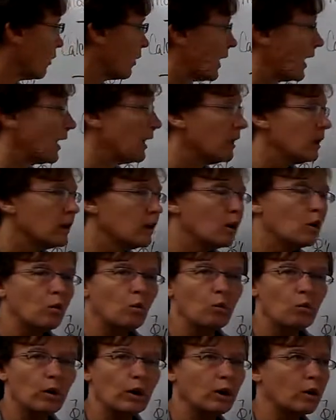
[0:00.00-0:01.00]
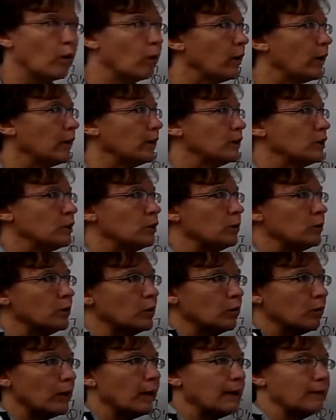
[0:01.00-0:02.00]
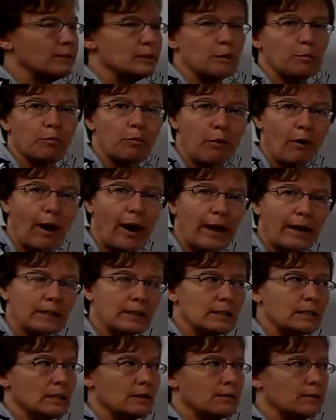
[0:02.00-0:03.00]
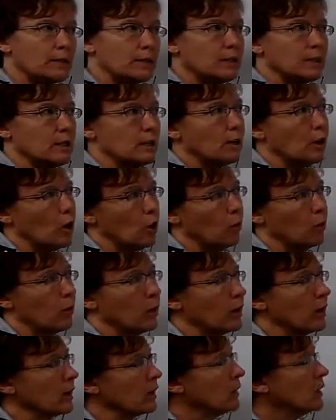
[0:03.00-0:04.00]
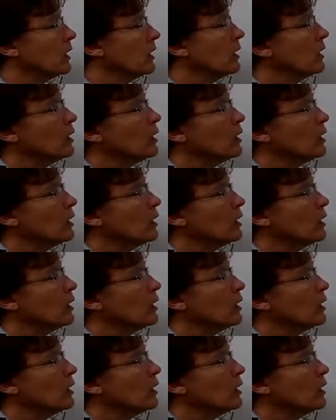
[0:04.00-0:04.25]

Okay? You will have some practice of this in homework,